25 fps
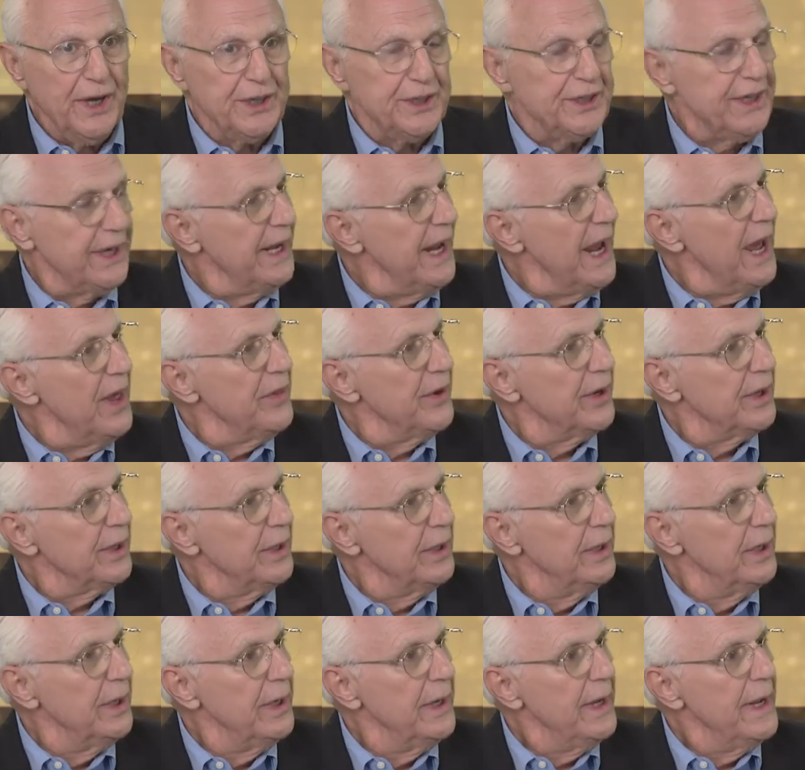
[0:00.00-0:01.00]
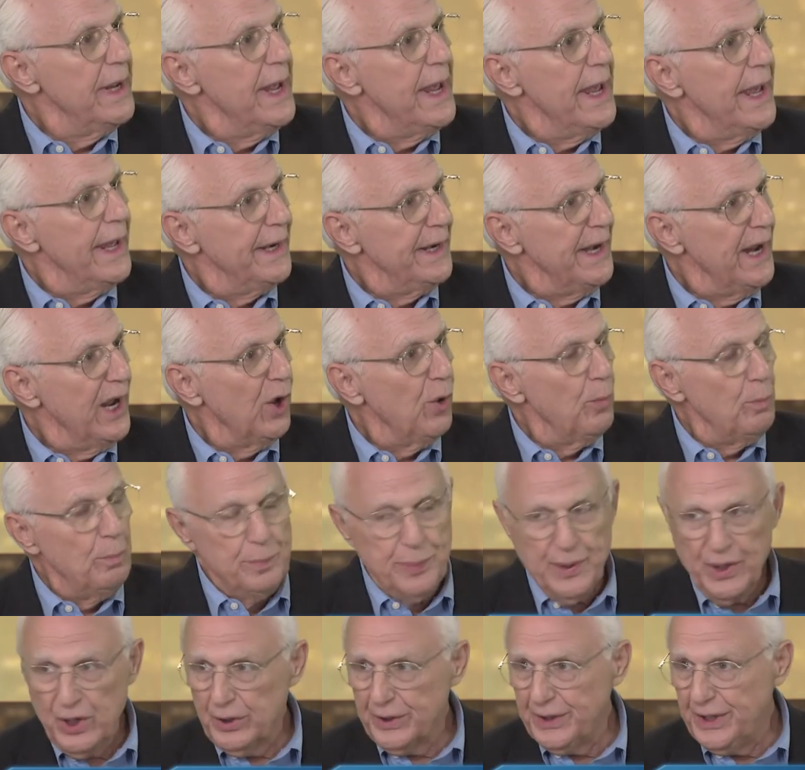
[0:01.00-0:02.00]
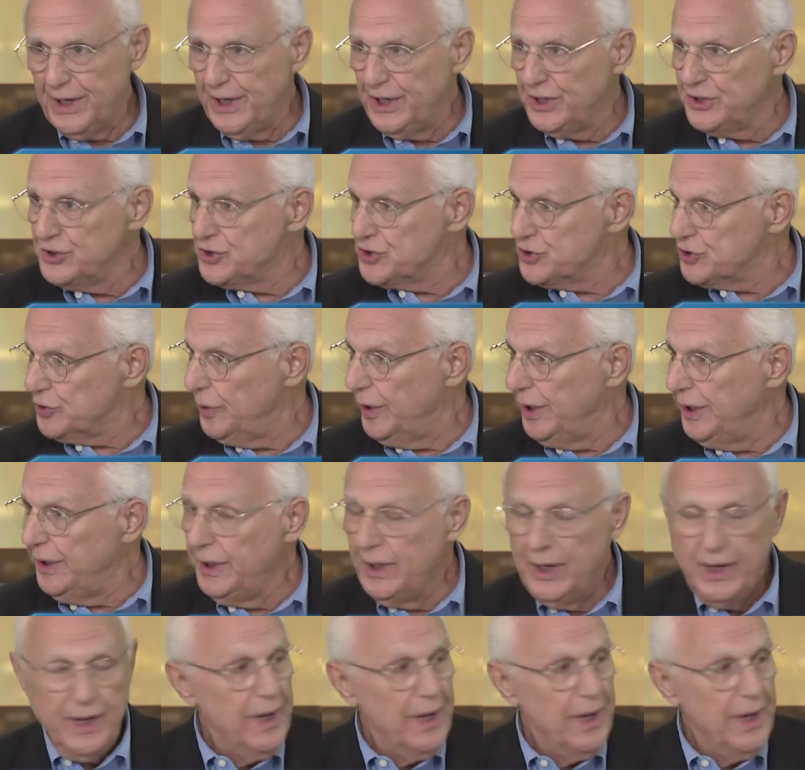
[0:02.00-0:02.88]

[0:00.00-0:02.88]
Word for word: it together and help build an industry